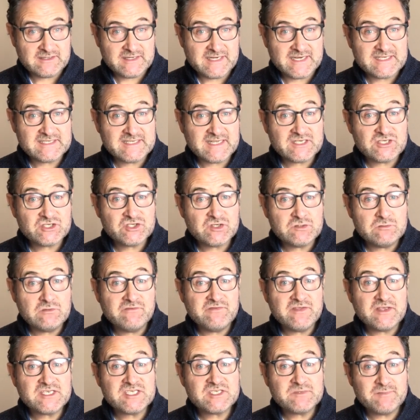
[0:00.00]
is that some of
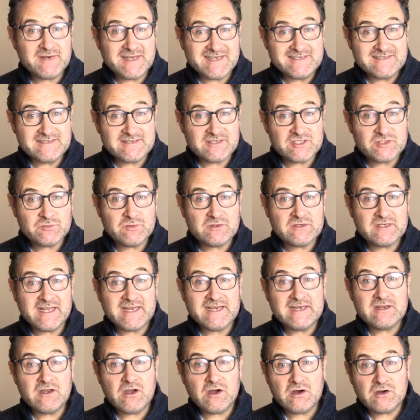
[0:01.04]
the splinters will
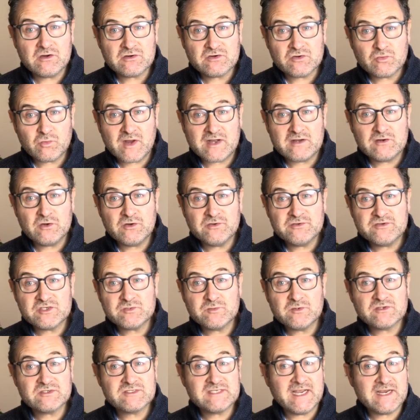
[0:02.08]
linger on while others
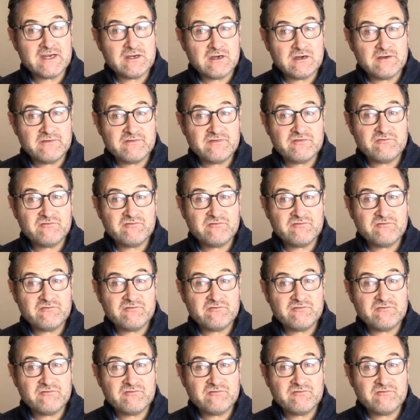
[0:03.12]
will die off